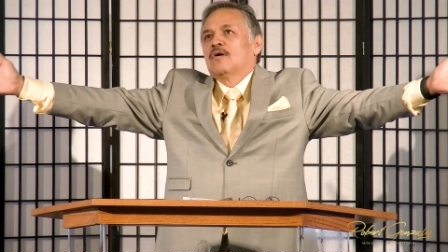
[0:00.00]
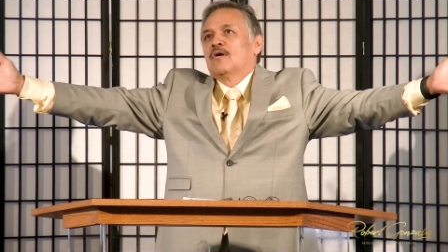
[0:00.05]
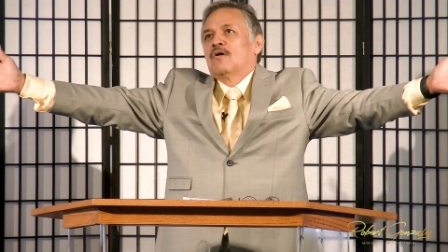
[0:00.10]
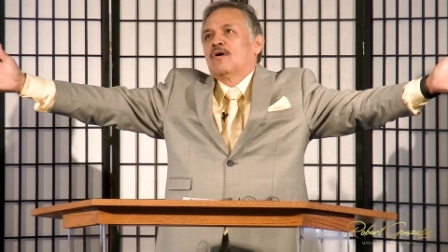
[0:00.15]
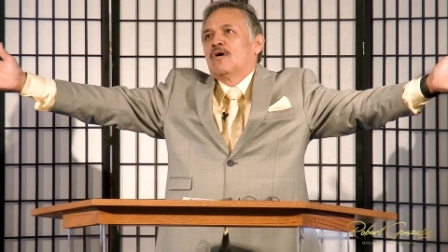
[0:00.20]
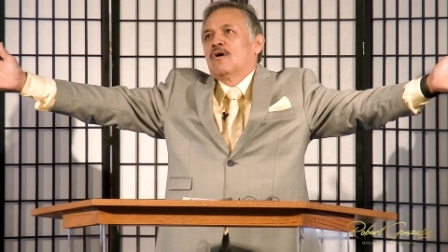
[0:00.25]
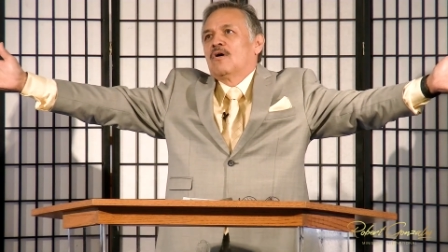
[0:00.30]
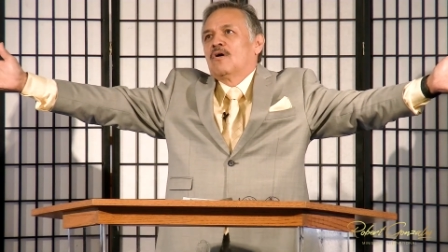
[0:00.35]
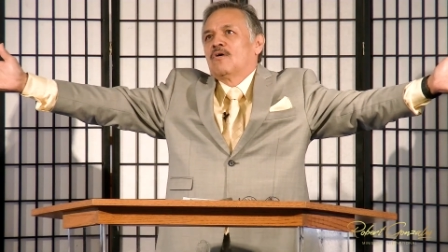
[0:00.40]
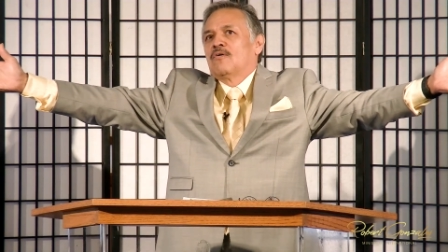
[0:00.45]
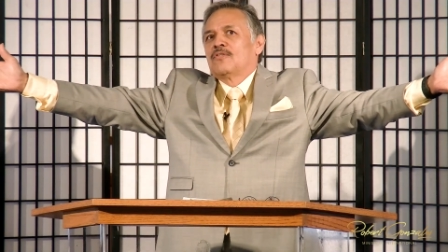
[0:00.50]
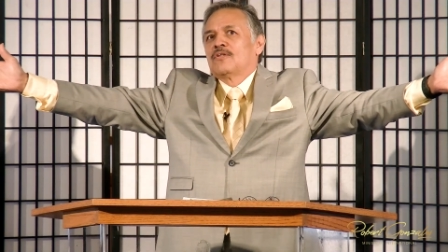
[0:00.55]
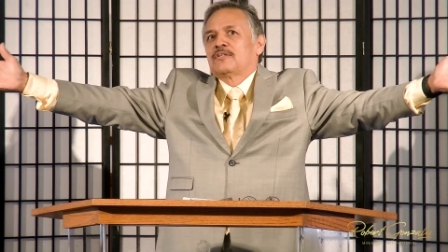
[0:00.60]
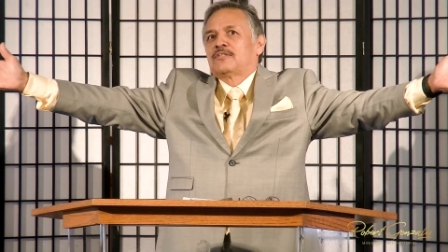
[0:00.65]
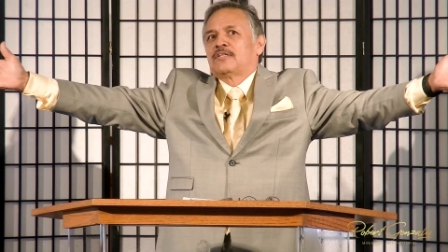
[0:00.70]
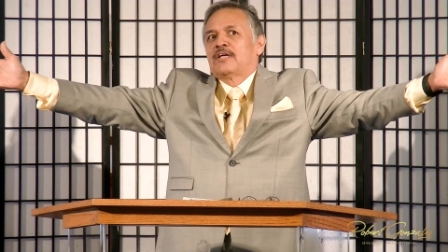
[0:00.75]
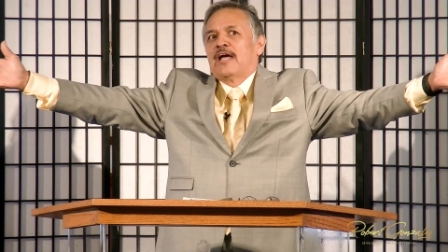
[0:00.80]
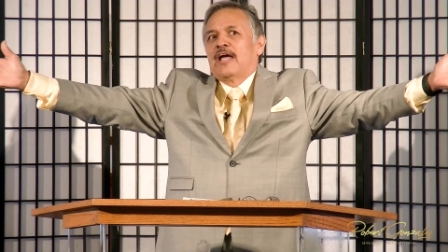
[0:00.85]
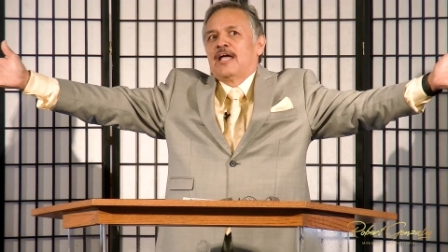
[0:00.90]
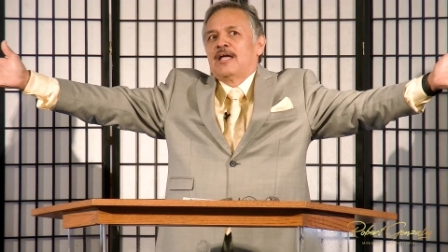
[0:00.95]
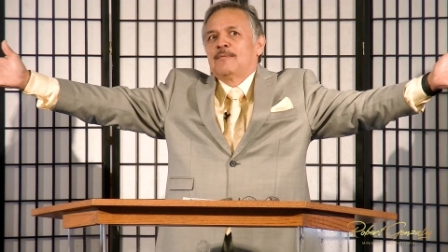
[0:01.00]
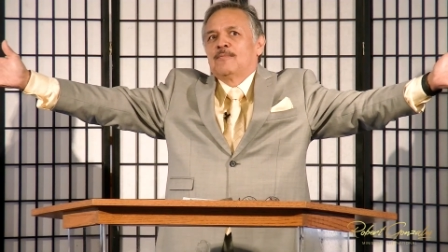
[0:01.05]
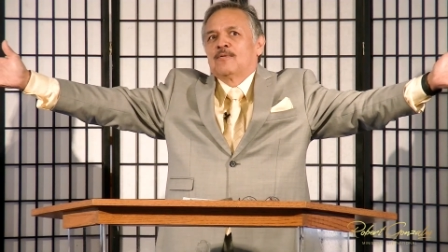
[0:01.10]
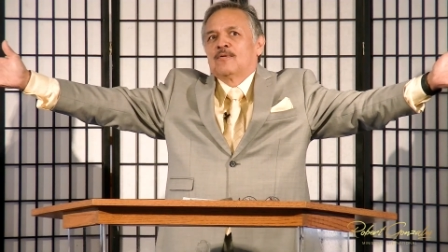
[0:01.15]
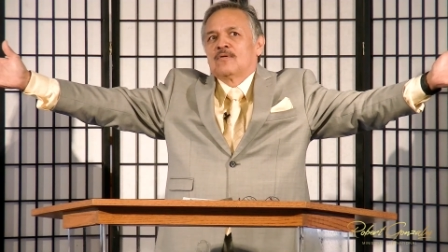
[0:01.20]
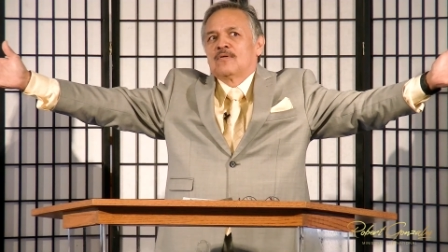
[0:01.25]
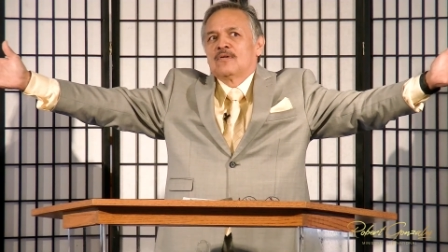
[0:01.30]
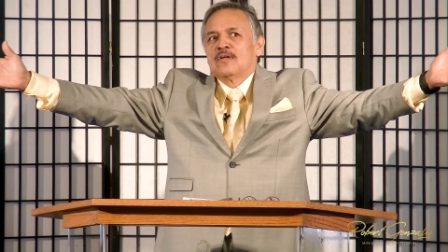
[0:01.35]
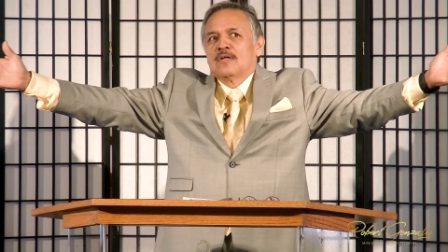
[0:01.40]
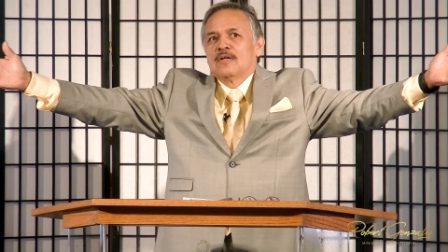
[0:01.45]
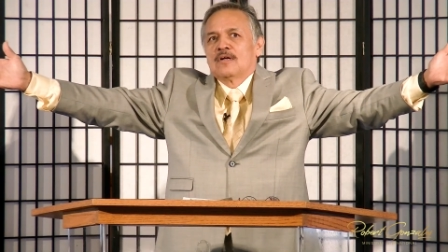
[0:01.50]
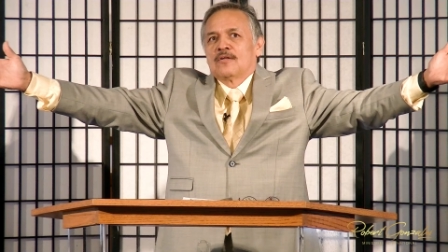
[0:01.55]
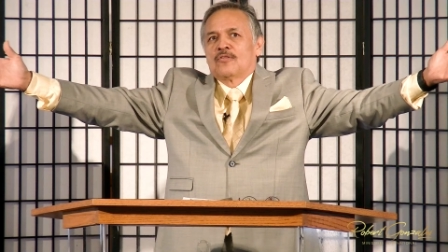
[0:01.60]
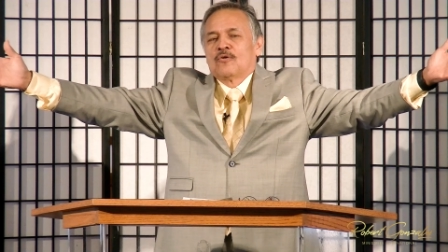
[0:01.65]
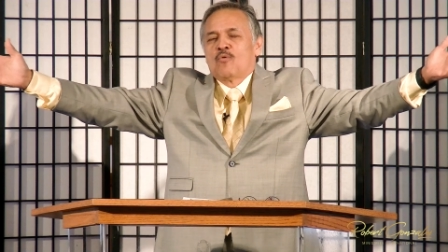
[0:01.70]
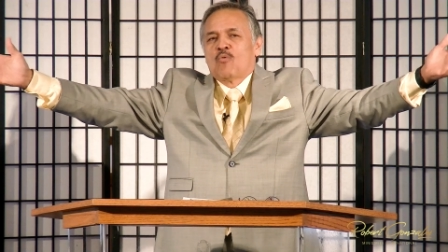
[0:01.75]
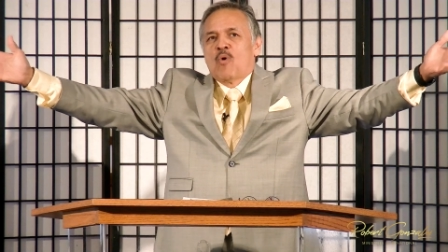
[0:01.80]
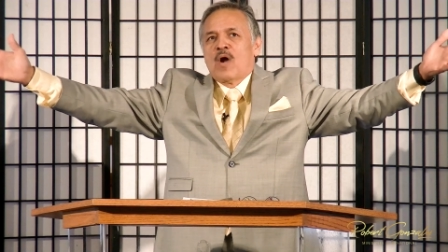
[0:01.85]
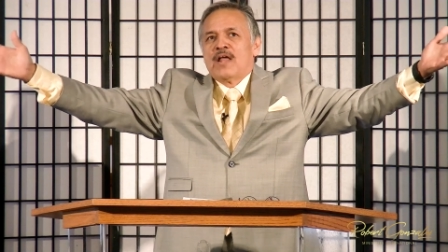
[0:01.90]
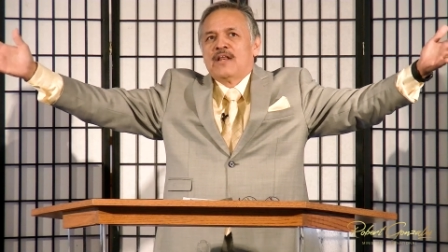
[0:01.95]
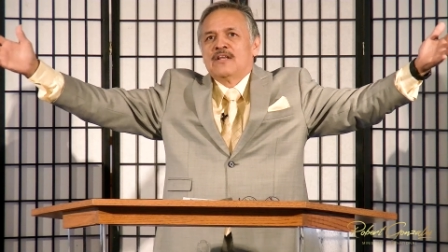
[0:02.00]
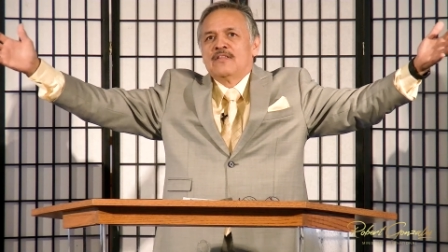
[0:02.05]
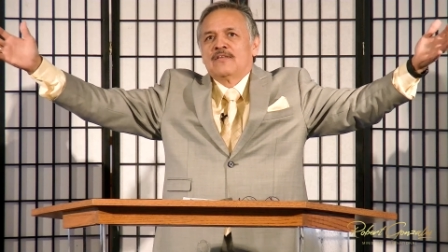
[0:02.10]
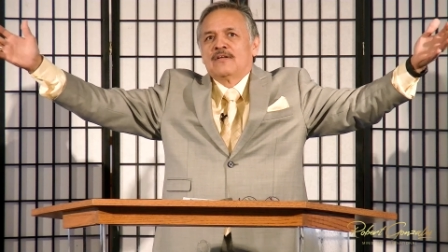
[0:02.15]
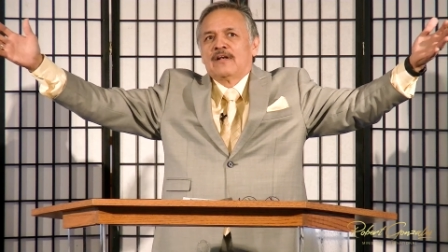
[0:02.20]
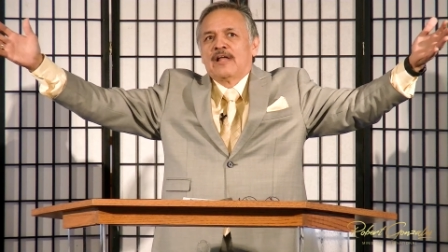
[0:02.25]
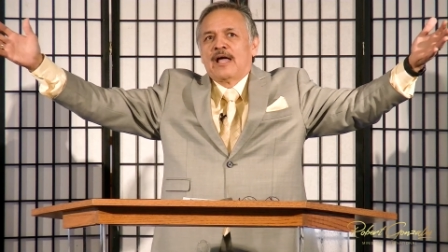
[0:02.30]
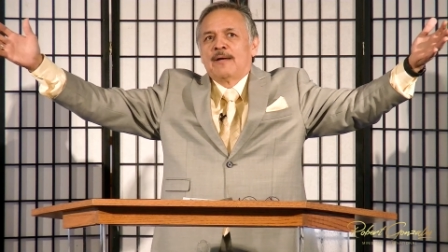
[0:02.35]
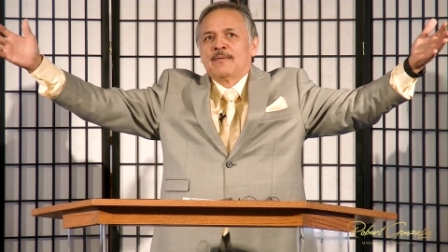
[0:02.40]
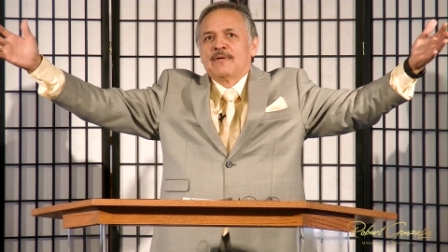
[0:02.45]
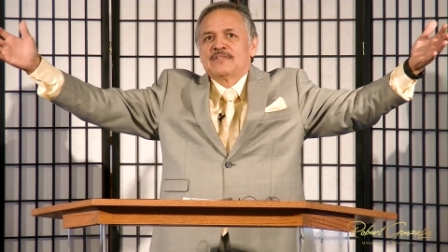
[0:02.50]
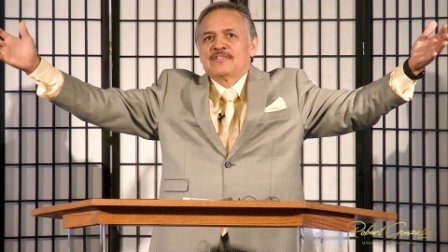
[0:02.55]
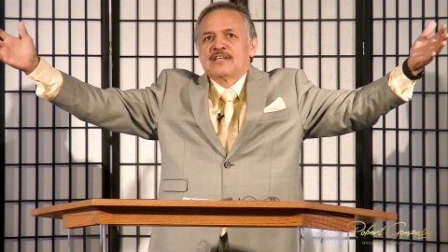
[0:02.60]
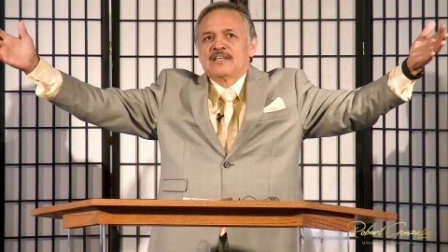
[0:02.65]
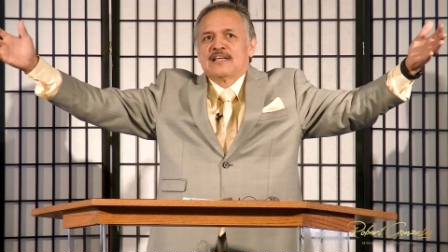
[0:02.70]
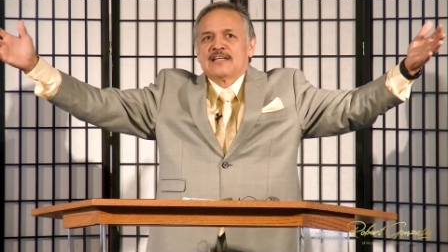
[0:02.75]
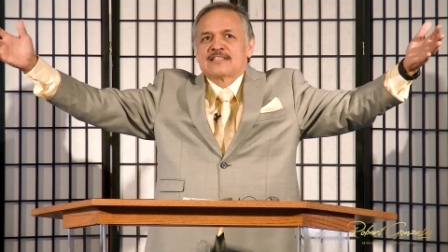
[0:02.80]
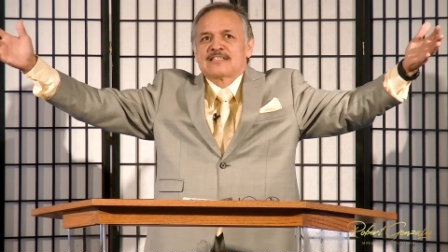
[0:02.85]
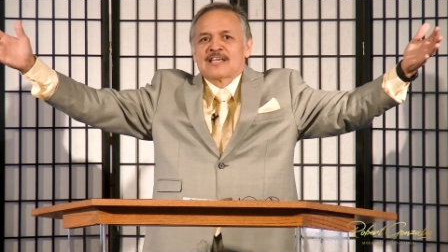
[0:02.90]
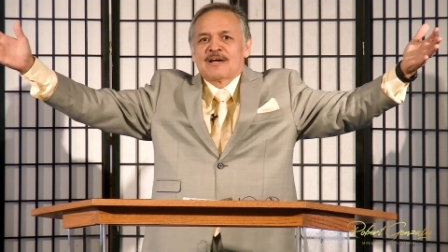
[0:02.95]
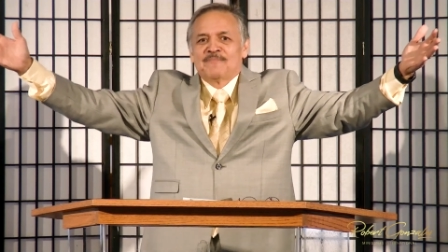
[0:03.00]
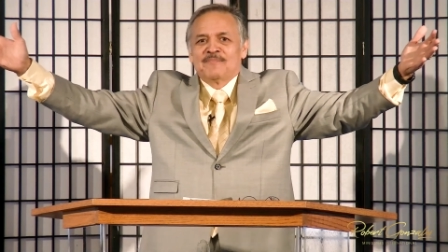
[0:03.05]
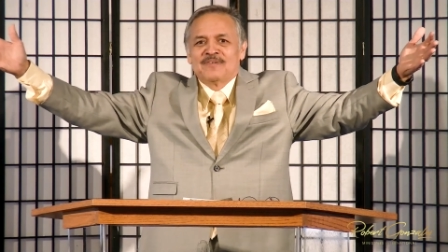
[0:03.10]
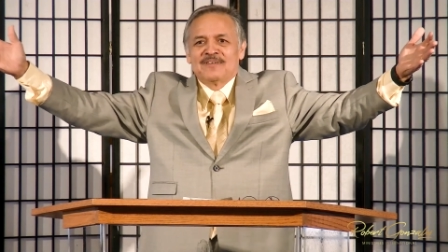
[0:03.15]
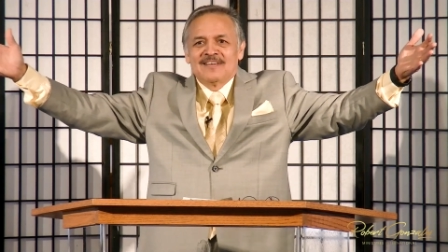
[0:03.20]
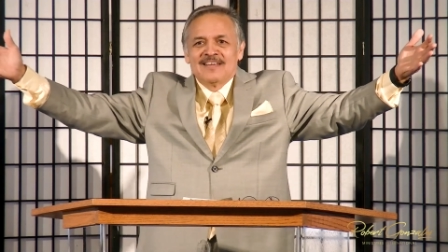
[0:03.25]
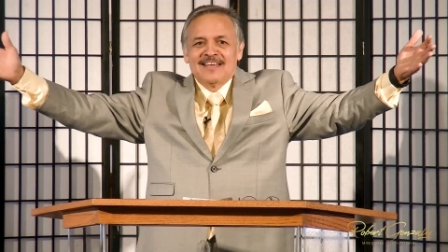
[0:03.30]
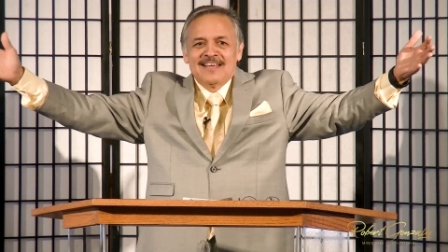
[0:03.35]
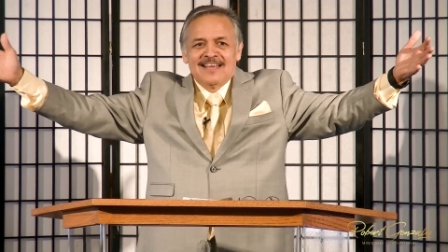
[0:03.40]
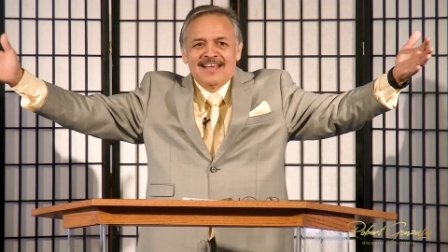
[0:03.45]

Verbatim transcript: Oh, the table. The wedding of the Lamb, as he gets up and